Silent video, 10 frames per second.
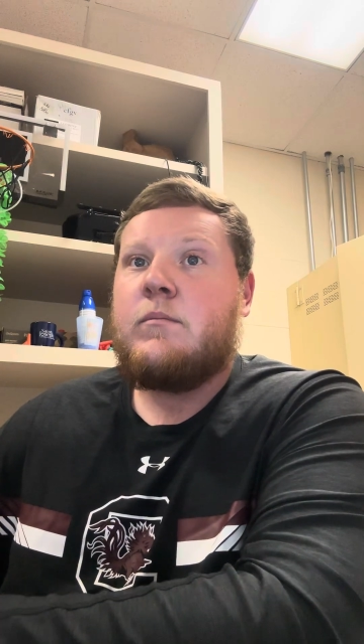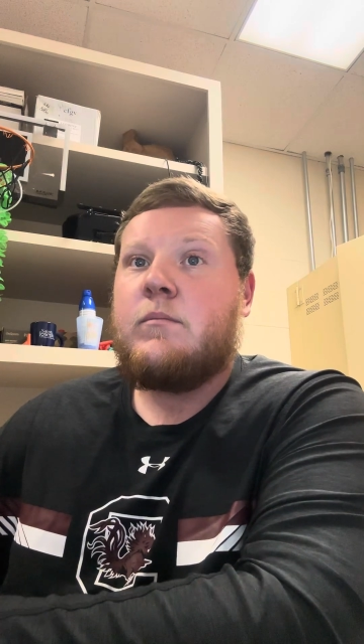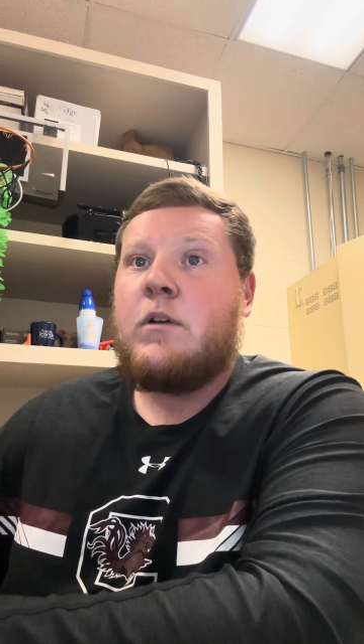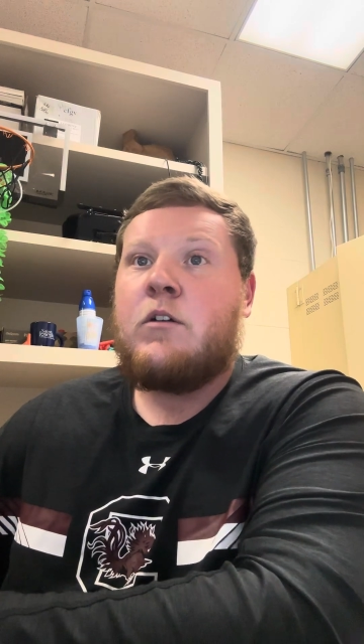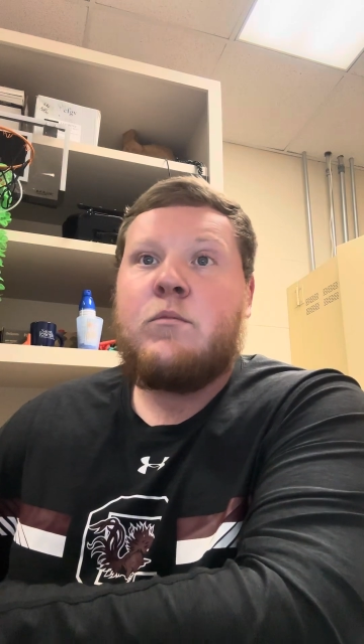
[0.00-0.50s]

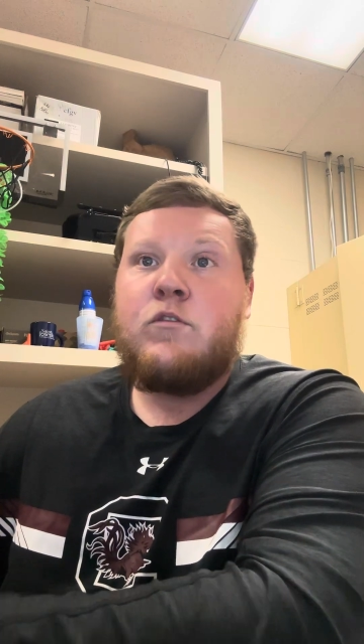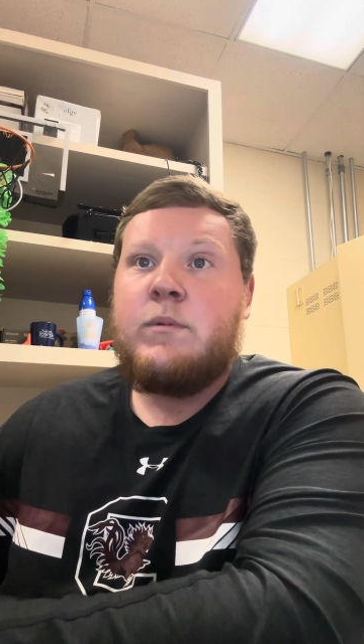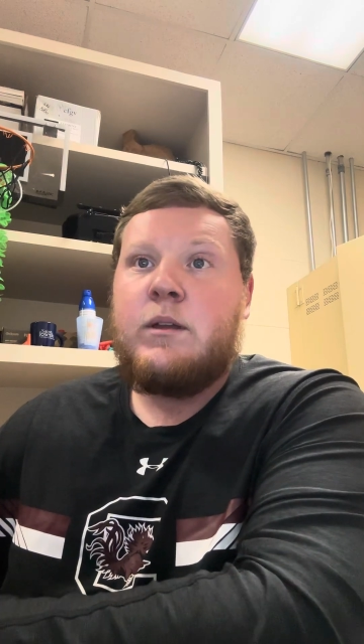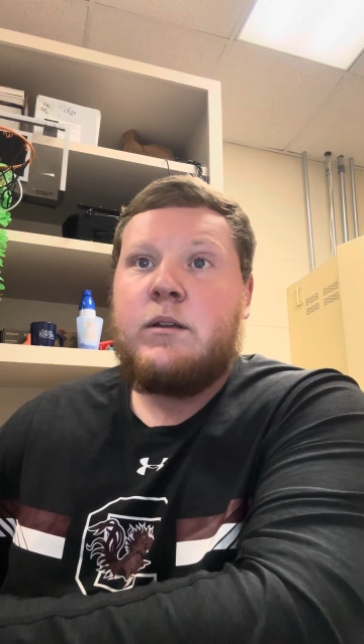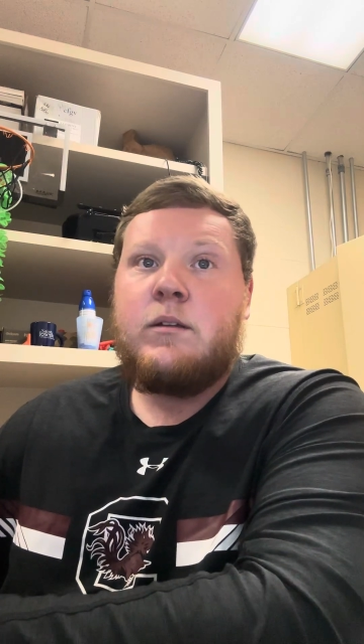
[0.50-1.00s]
our
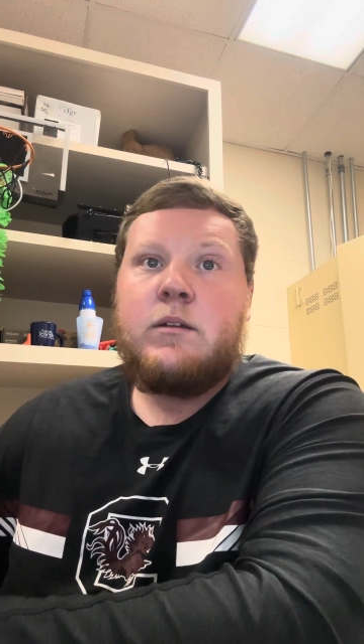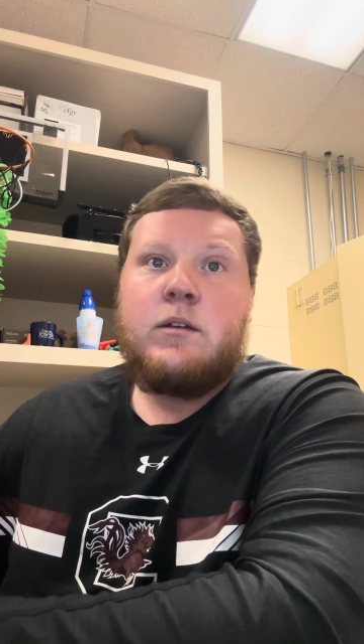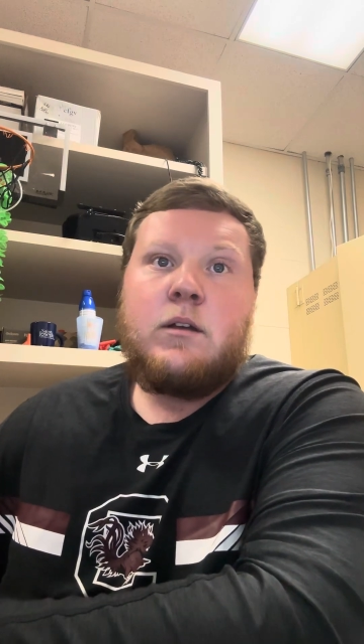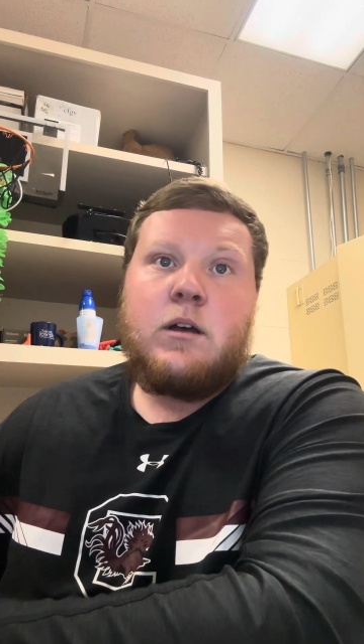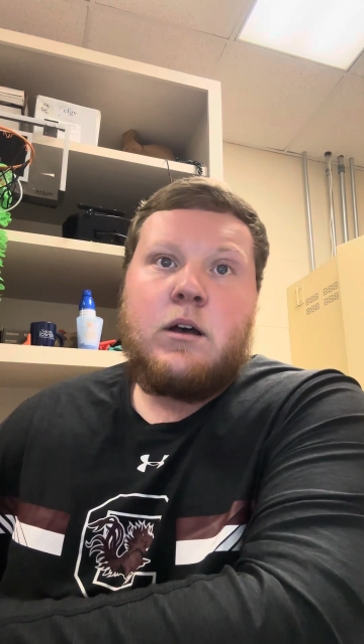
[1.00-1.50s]
movement,
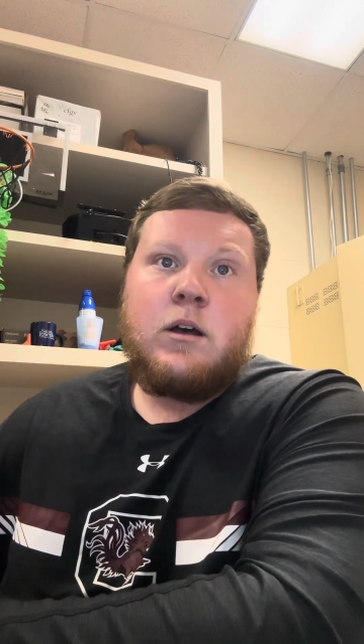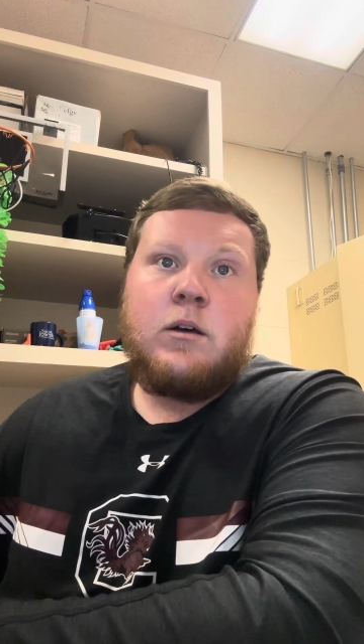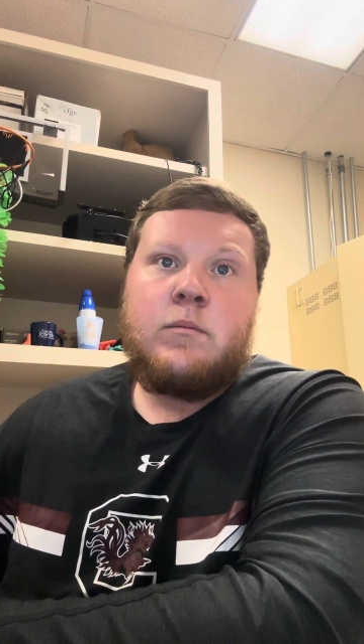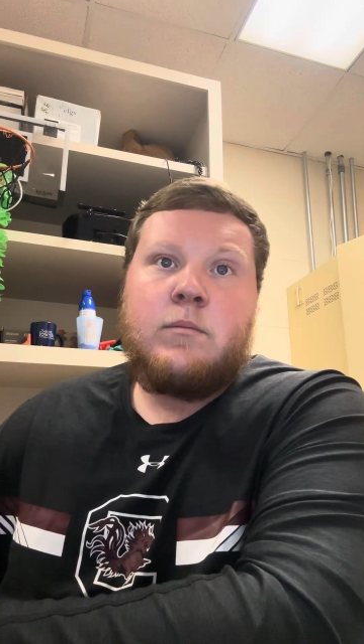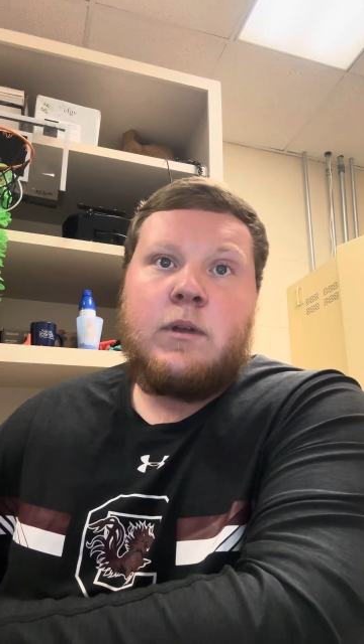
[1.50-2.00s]

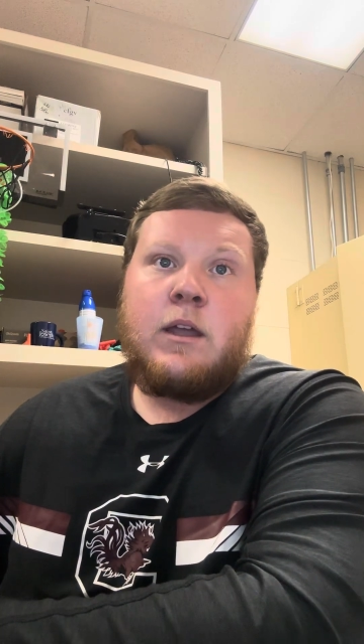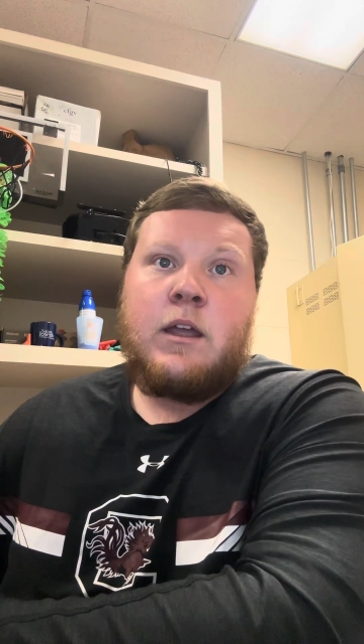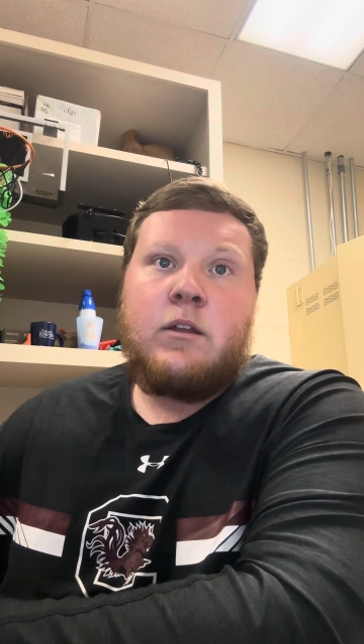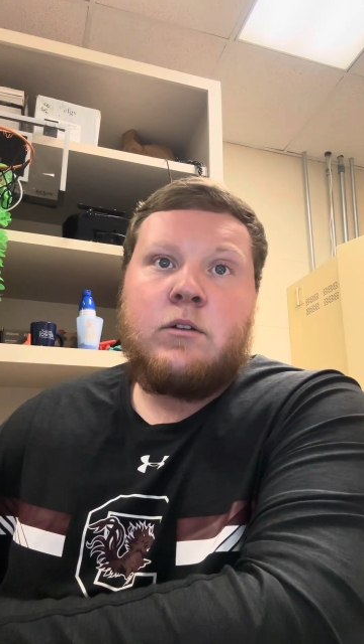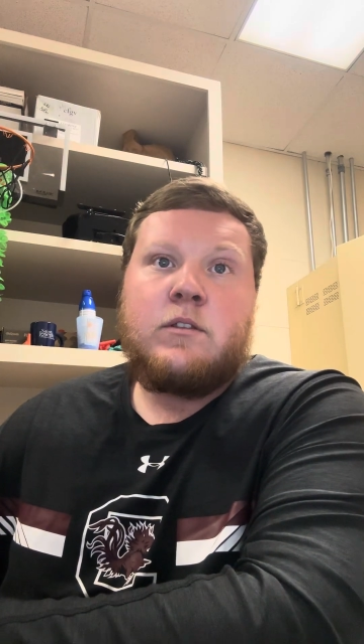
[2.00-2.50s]

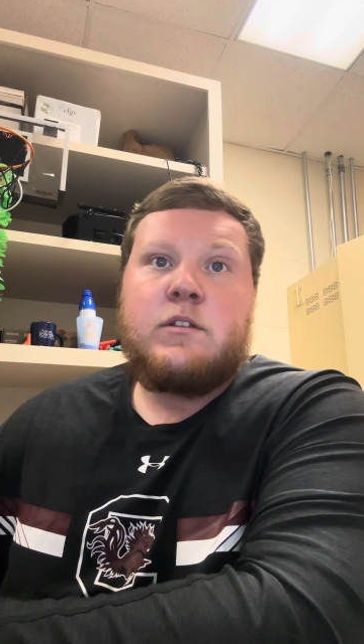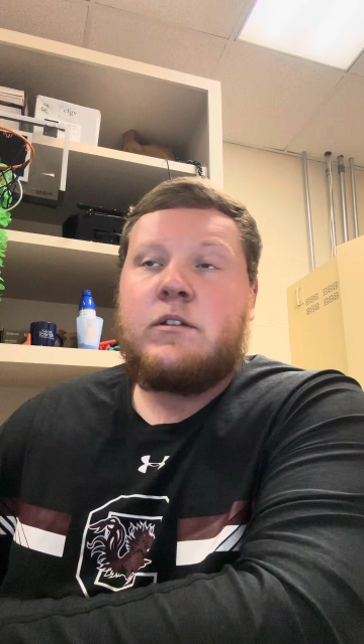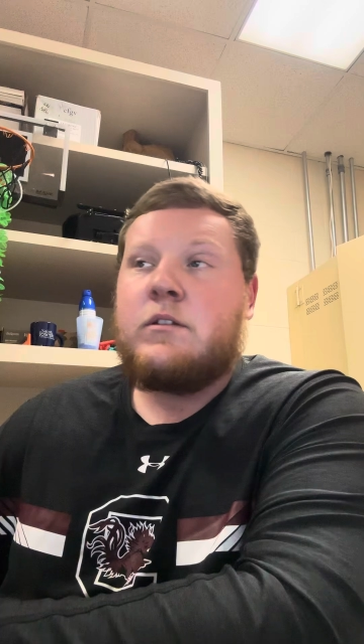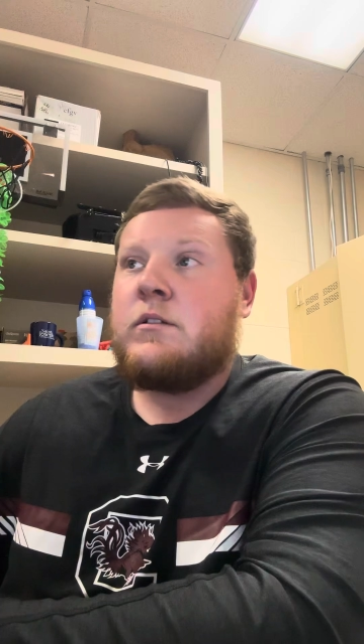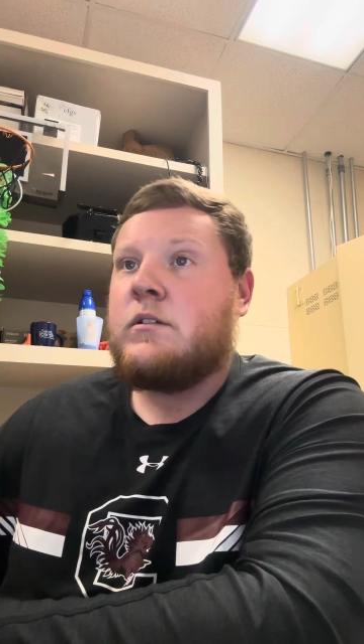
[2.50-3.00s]
and look at the